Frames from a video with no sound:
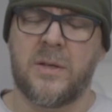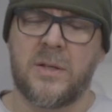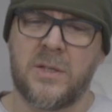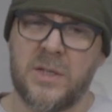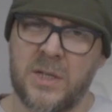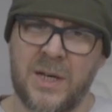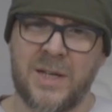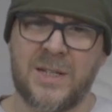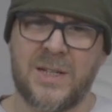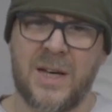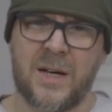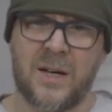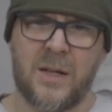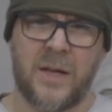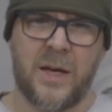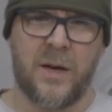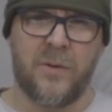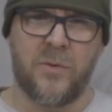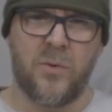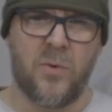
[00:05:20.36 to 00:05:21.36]
this is exactly
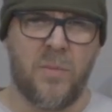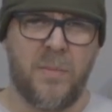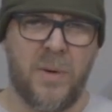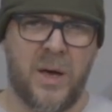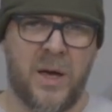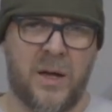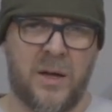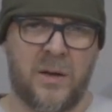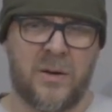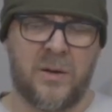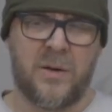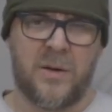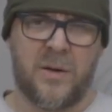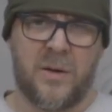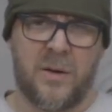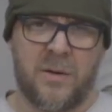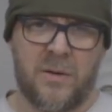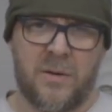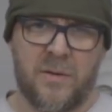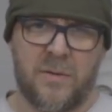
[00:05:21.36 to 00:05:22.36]
how they were made
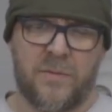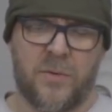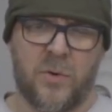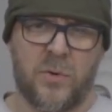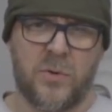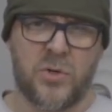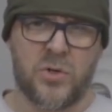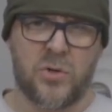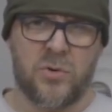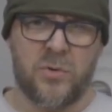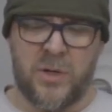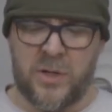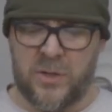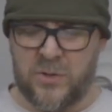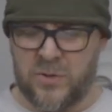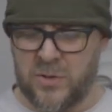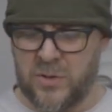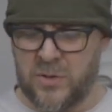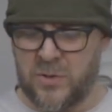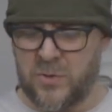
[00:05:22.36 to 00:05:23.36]
for the screen.
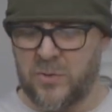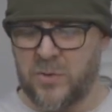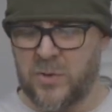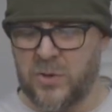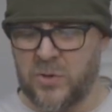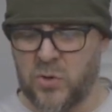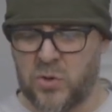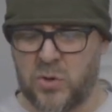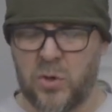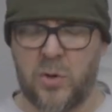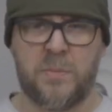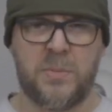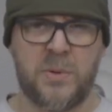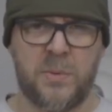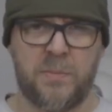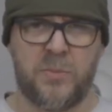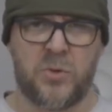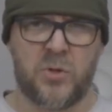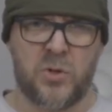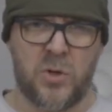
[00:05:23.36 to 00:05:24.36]
So there's two
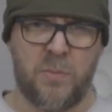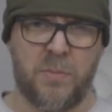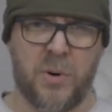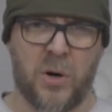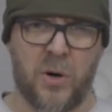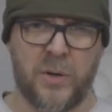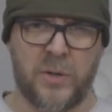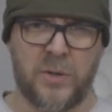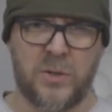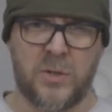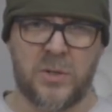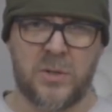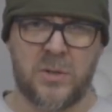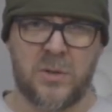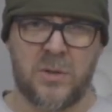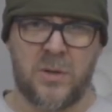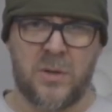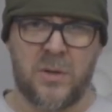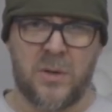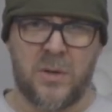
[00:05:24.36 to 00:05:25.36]
points
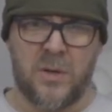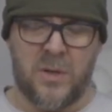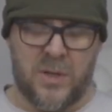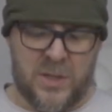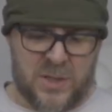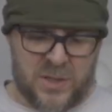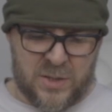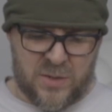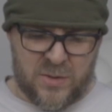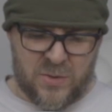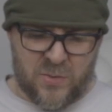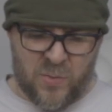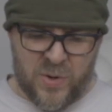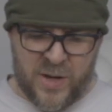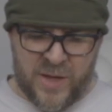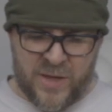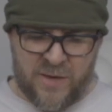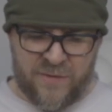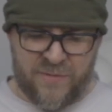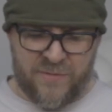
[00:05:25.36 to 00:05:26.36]
where they're